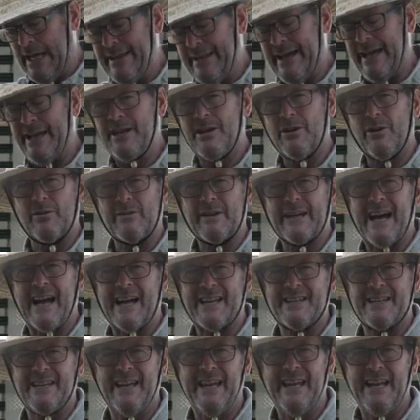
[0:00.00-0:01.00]
that you don't
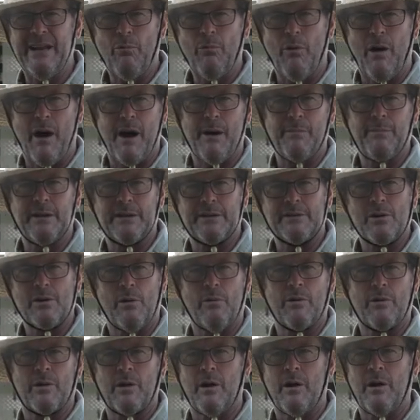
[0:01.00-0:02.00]
got any wobbling
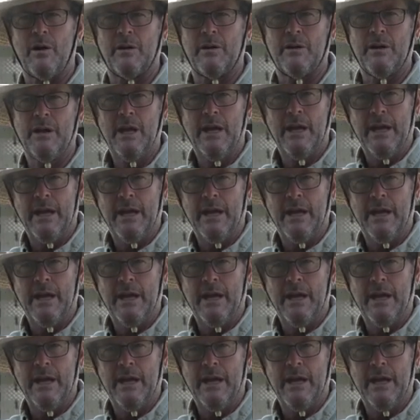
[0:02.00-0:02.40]
going on